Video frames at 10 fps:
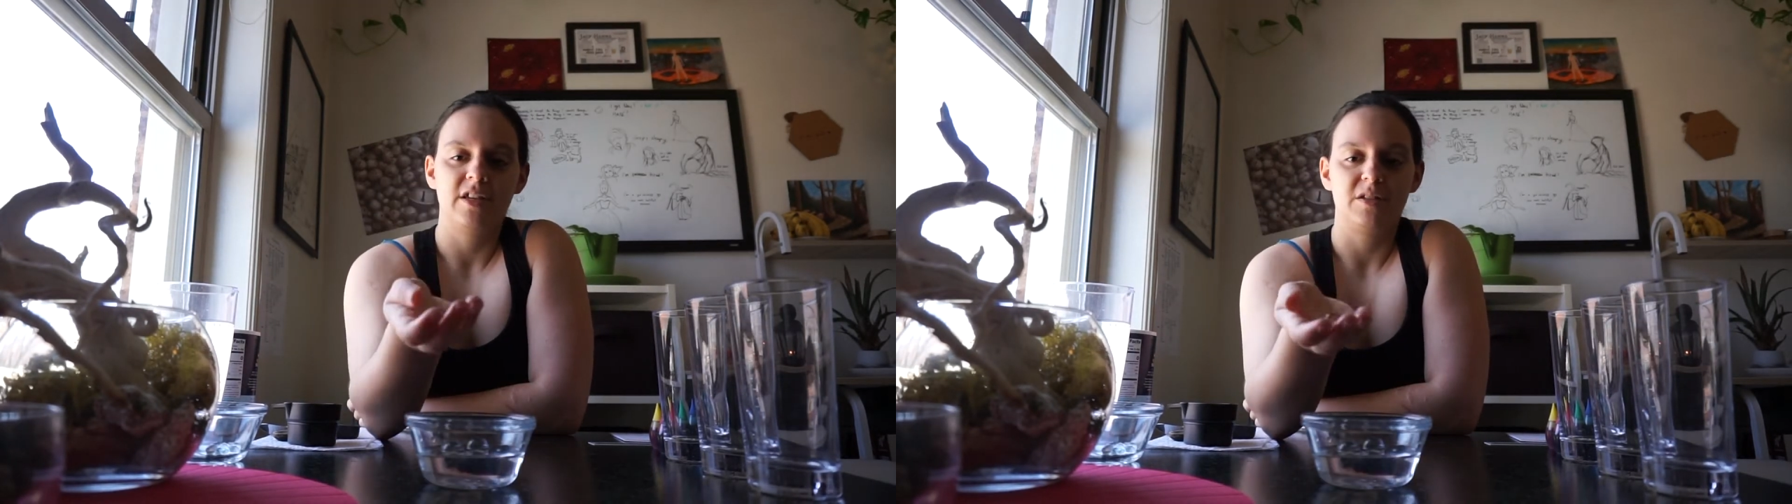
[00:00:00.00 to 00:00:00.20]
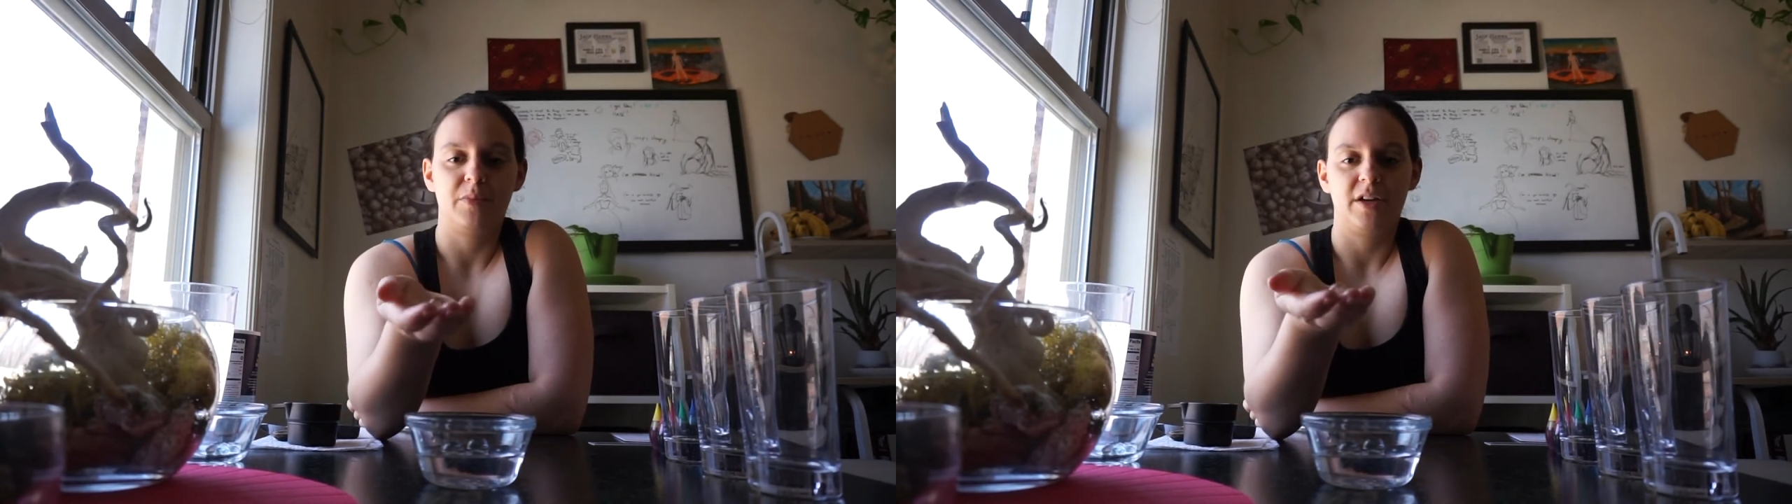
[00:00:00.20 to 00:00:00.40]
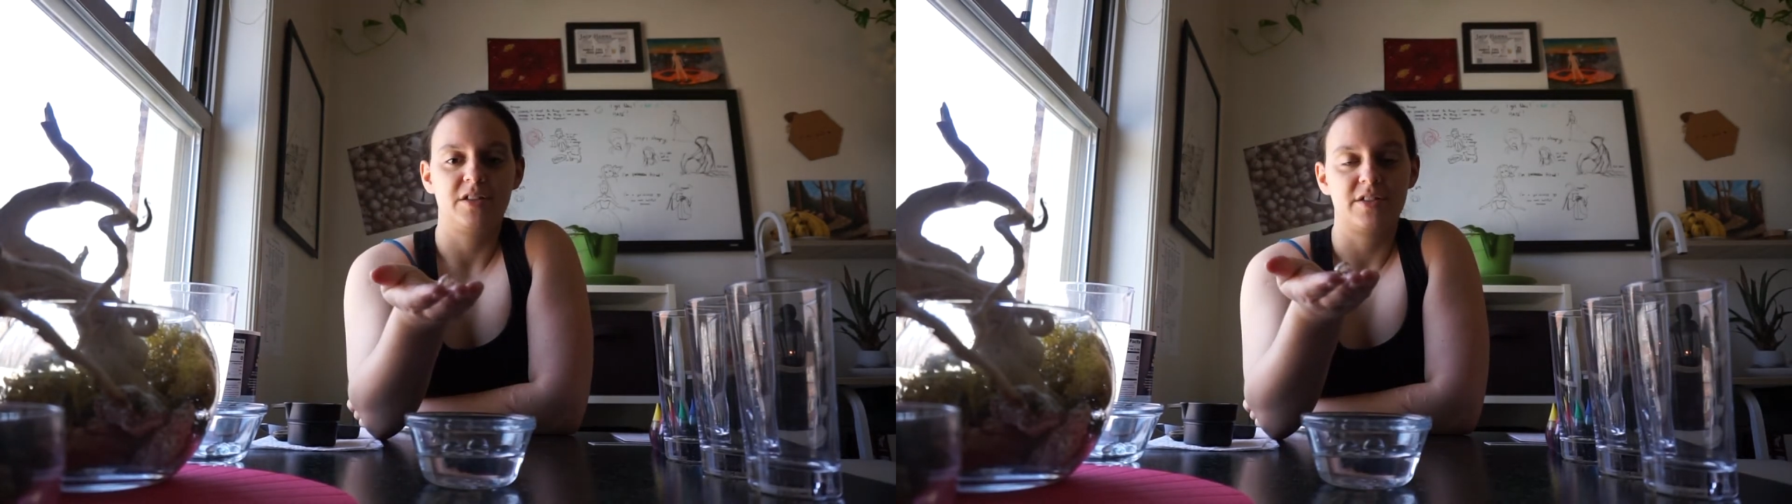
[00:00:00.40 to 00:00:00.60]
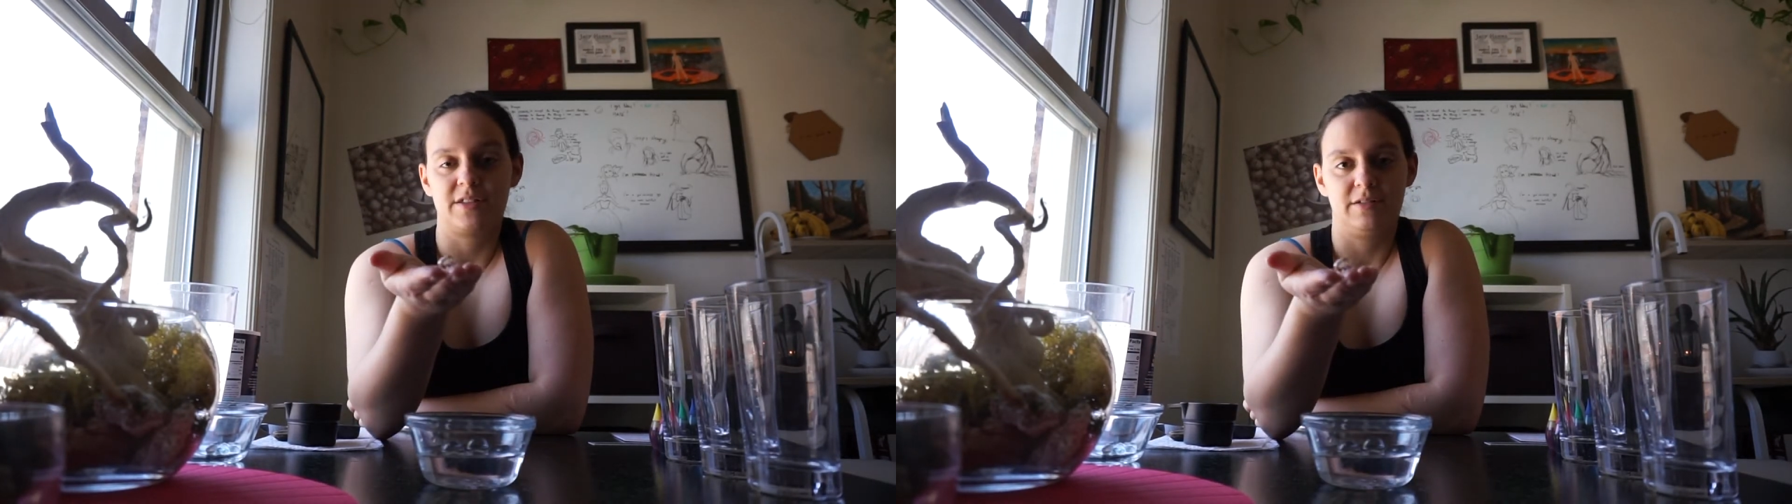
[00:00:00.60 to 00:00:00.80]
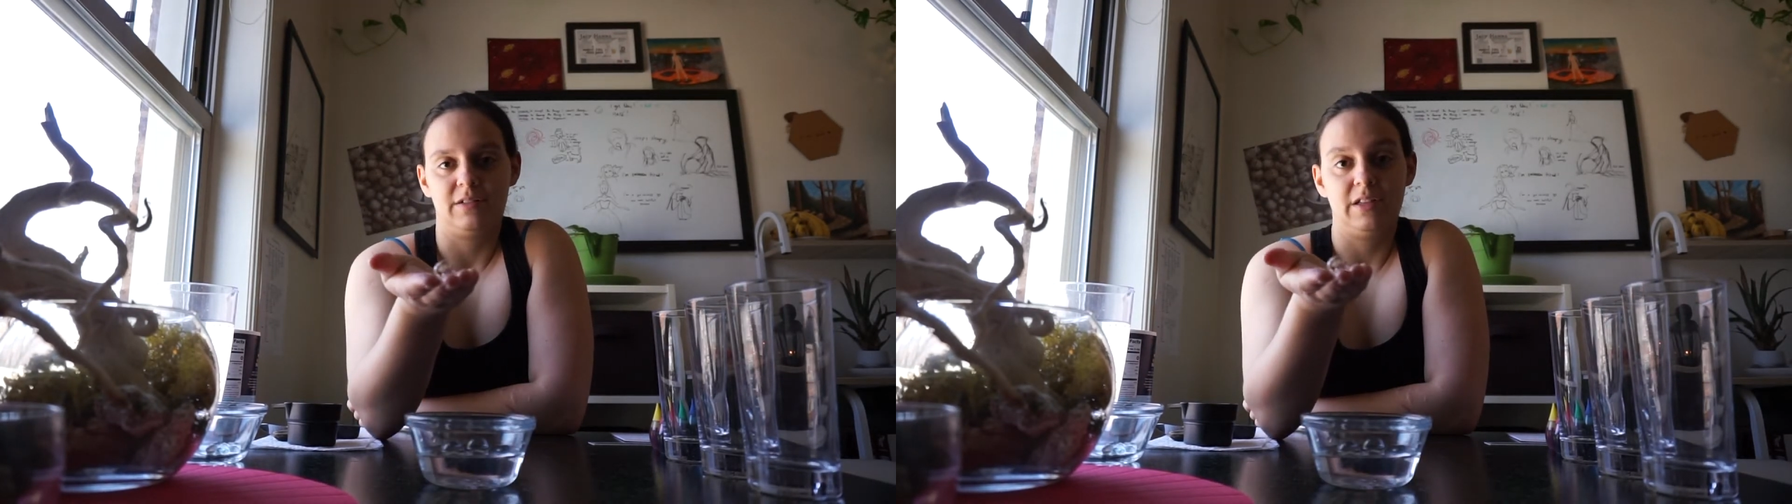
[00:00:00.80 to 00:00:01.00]
is by
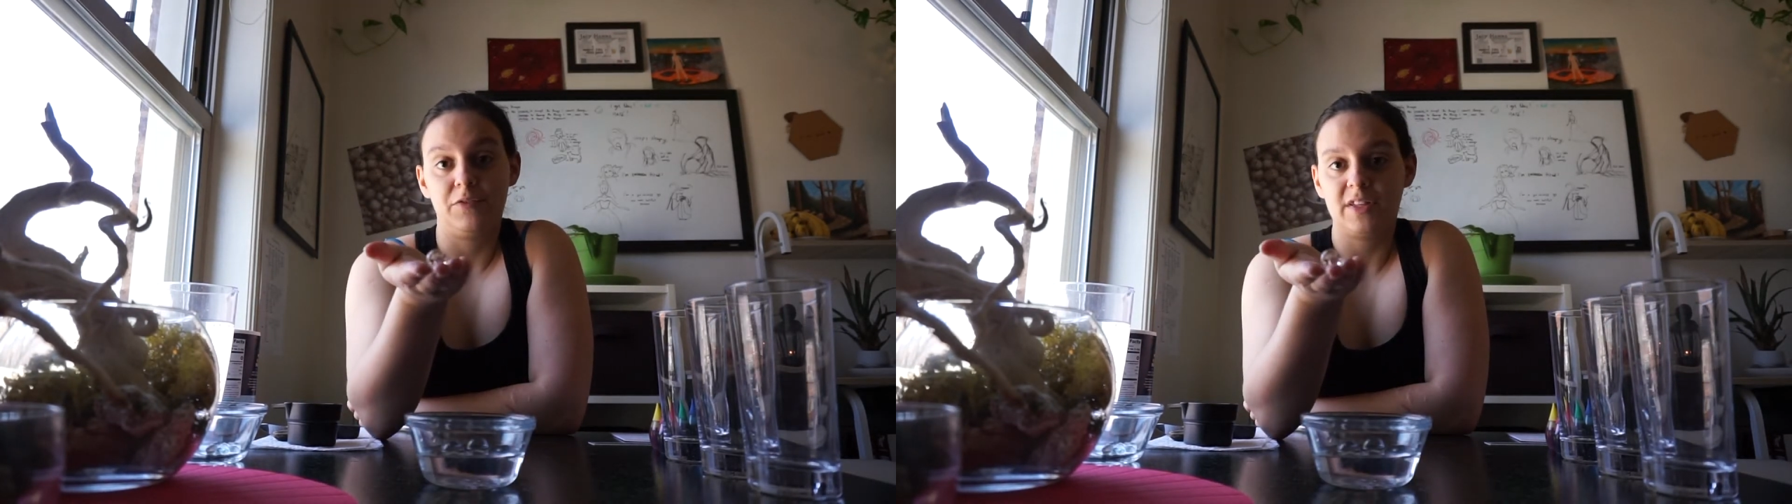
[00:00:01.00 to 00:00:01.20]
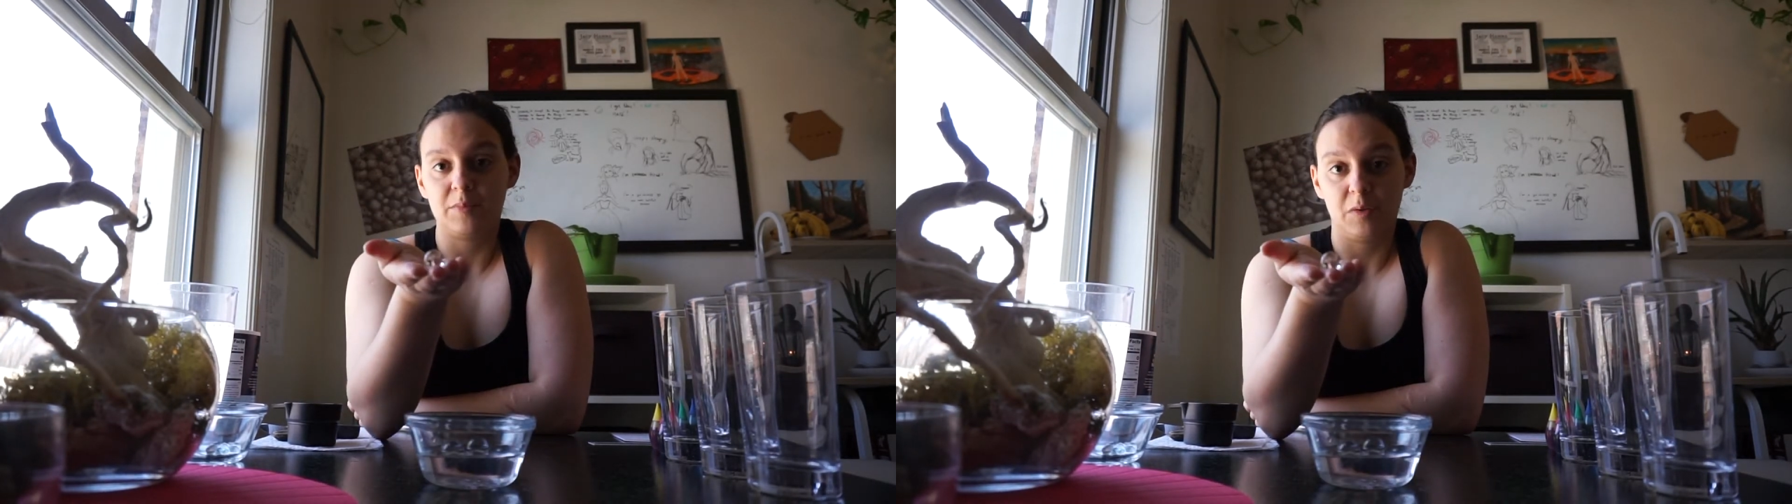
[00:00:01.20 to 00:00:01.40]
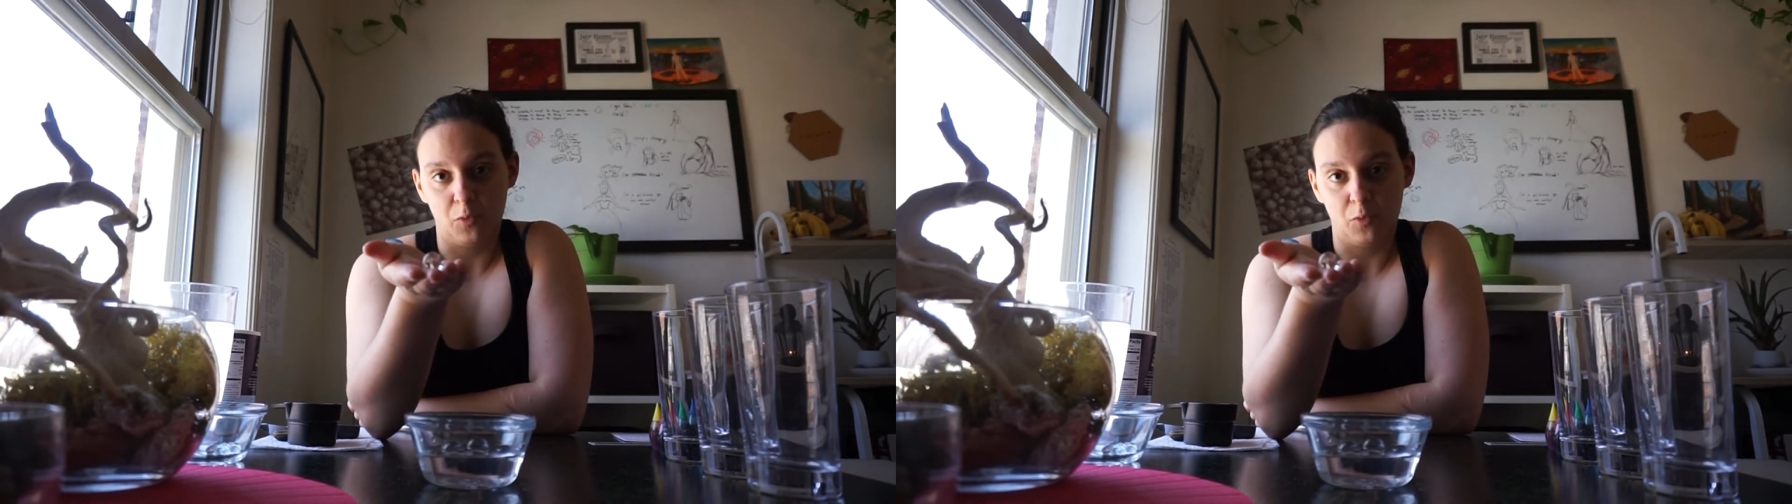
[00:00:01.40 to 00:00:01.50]
just leaving them in